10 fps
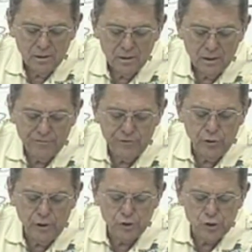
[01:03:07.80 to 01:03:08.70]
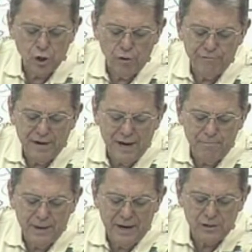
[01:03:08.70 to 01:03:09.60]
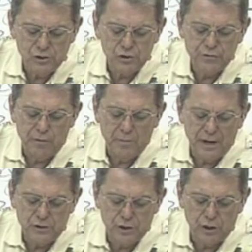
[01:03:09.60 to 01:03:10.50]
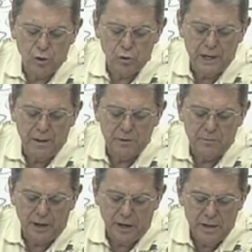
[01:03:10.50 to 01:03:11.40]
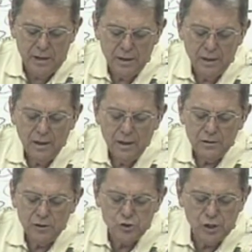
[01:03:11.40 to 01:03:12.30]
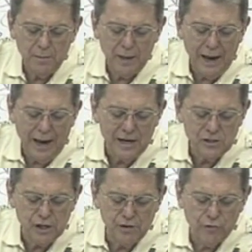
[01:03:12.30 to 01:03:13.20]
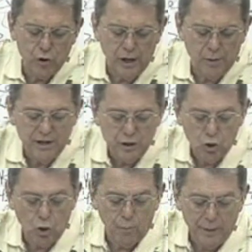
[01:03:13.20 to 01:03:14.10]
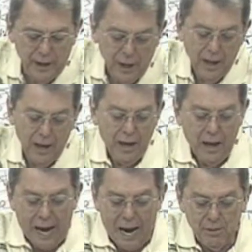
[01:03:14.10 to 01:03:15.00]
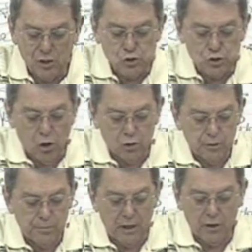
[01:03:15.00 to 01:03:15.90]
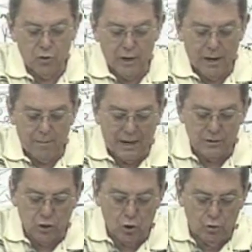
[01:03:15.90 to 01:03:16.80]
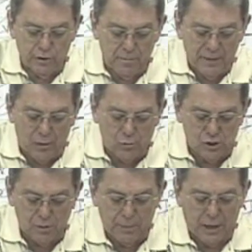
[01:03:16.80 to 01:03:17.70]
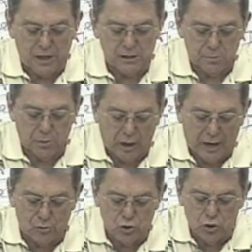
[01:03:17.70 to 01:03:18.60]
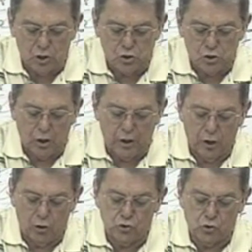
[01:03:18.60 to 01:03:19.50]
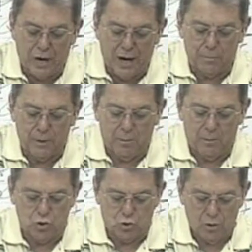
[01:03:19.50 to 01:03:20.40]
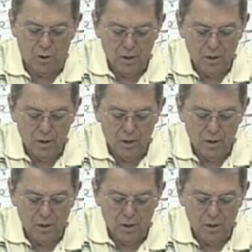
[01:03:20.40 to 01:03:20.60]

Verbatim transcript: A few years ago, 5 pastors from Mexico came to me to see me asking for help. They told me, I must talk to Billy Graham. I told them that was impossible. I was just a little tract publisher.